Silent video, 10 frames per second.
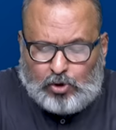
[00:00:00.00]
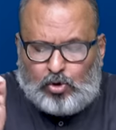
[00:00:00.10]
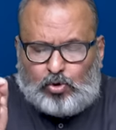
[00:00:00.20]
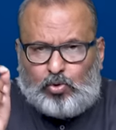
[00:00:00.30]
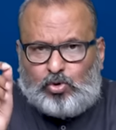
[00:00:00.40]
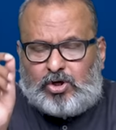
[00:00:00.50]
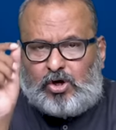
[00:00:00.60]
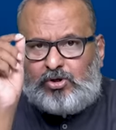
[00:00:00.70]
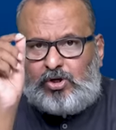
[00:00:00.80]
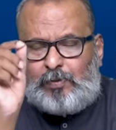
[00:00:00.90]
to
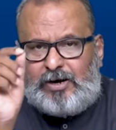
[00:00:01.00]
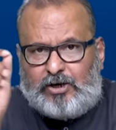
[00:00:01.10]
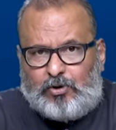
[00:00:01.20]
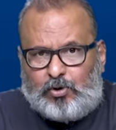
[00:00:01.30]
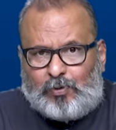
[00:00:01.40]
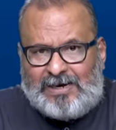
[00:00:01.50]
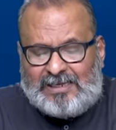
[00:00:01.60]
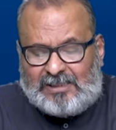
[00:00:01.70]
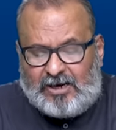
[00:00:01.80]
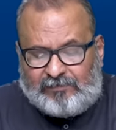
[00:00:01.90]

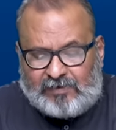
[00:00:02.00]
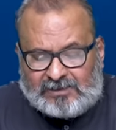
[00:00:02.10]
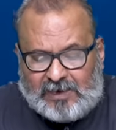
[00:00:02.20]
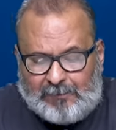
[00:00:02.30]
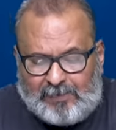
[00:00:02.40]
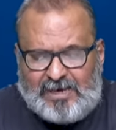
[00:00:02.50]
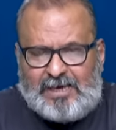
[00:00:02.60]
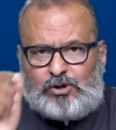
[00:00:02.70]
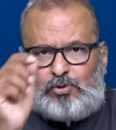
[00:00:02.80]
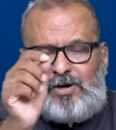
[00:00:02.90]
2022-23 of this company
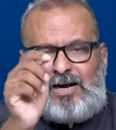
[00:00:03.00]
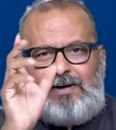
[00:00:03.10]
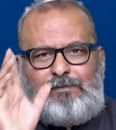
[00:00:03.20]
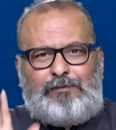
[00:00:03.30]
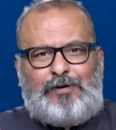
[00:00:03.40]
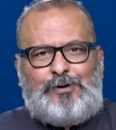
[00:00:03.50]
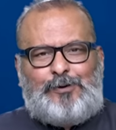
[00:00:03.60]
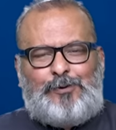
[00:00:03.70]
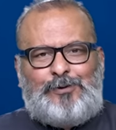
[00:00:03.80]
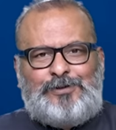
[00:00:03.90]
is 215
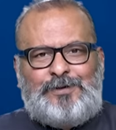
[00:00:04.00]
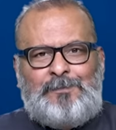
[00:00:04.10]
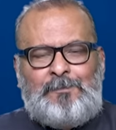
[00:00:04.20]
crores.